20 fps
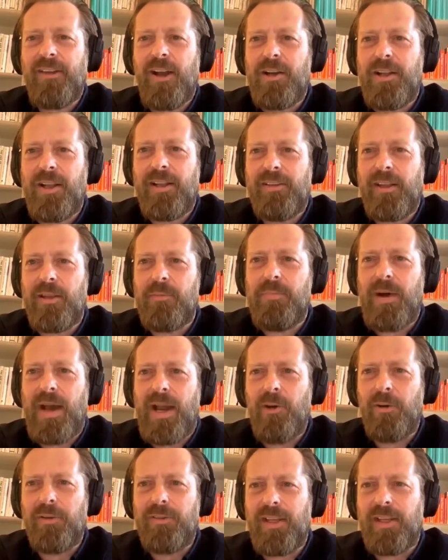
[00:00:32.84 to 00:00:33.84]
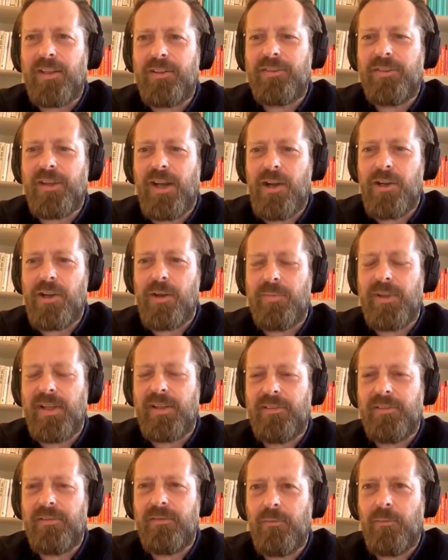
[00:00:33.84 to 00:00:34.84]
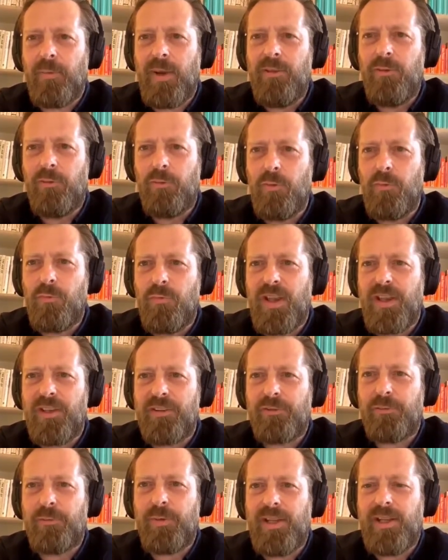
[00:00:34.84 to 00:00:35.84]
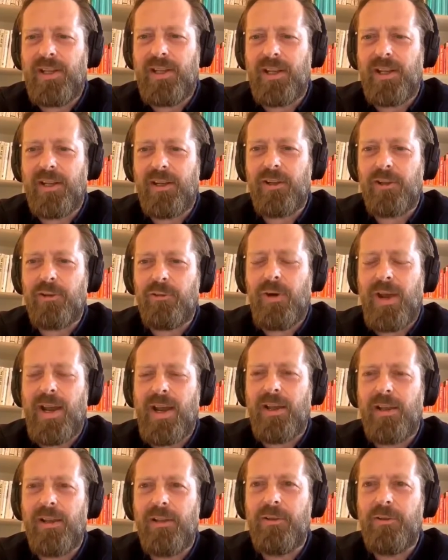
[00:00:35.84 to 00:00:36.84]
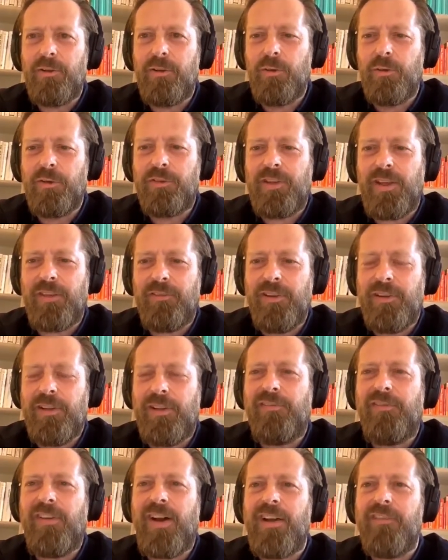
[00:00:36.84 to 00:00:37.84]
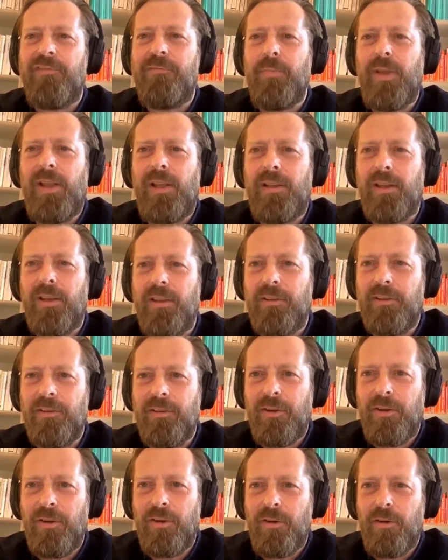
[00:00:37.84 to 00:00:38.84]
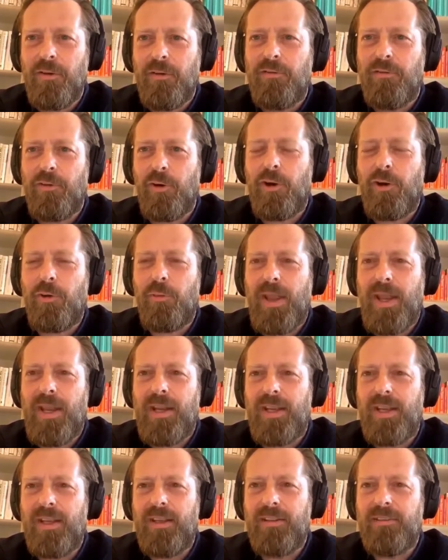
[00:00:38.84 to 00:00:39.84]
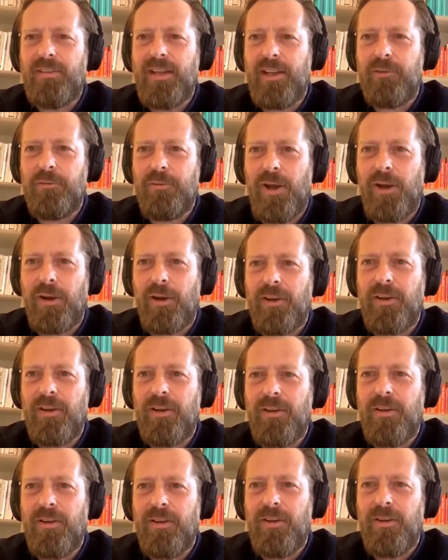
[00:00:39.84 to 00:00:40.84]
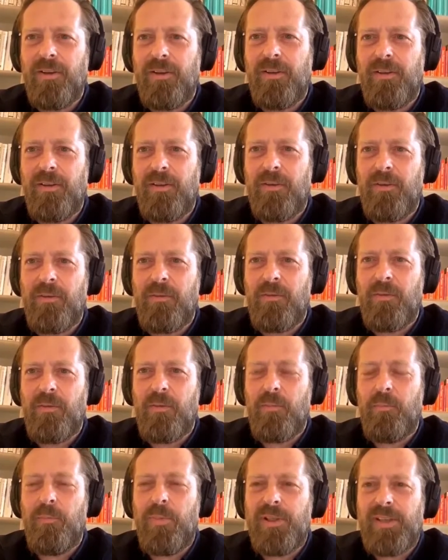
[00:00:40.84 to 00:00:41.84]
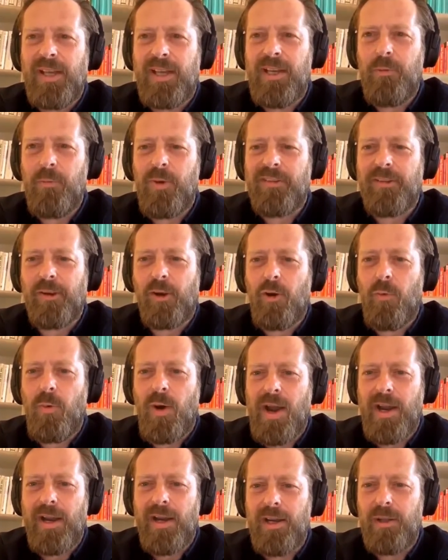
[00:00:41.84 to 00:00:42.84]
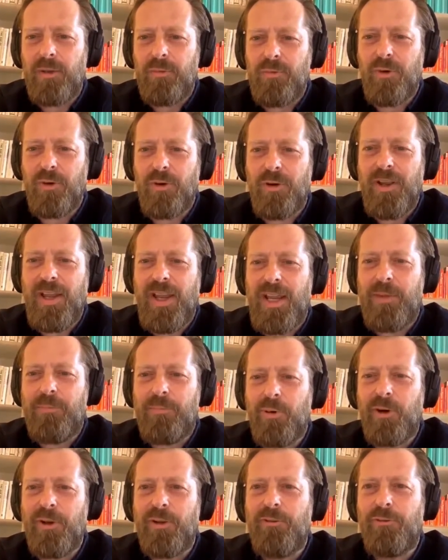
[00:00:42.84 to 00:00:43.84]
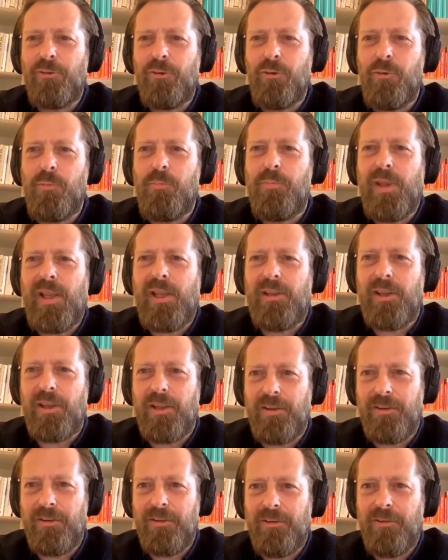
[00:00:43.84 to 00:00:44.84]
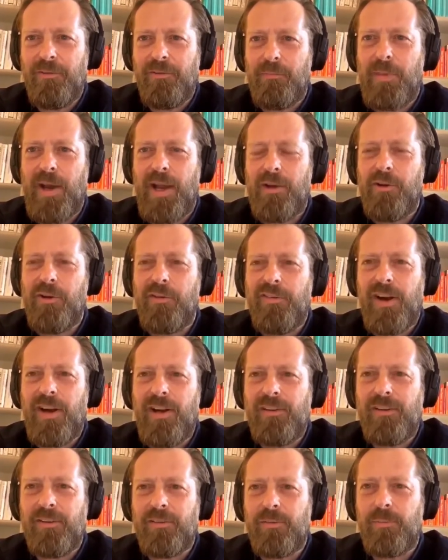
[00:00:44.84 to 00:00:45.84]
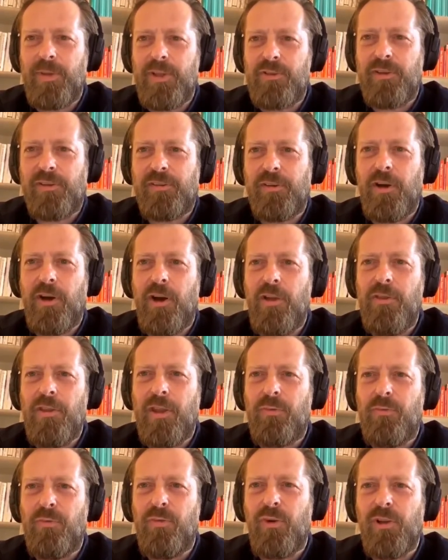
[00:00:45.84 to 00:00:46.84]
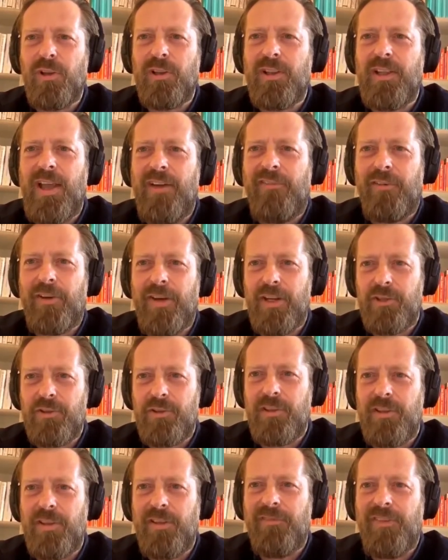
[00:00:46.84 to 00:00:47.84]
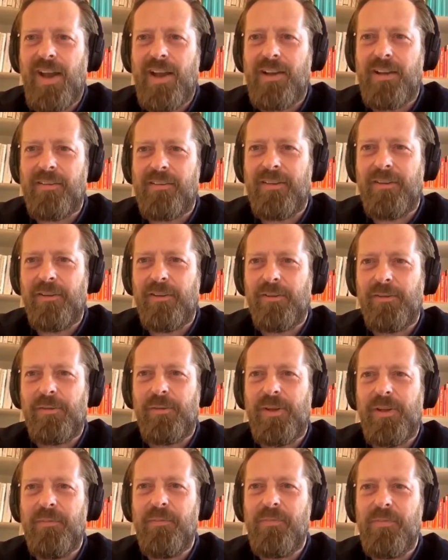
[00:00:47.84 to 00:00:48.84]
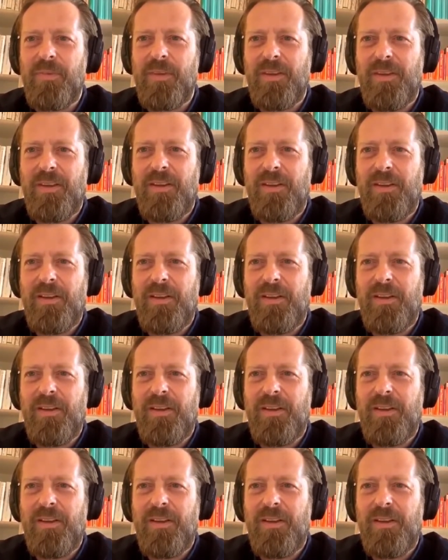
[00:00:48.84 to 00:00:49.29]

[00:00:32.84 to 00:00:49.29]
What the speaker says: I saw that a biotech startup that went to phase 3 clinical trial used 75 million for creating that drug. But then it was acquired for 8.2 billion by Novartis, which is 100-fold leverage in the finance industry.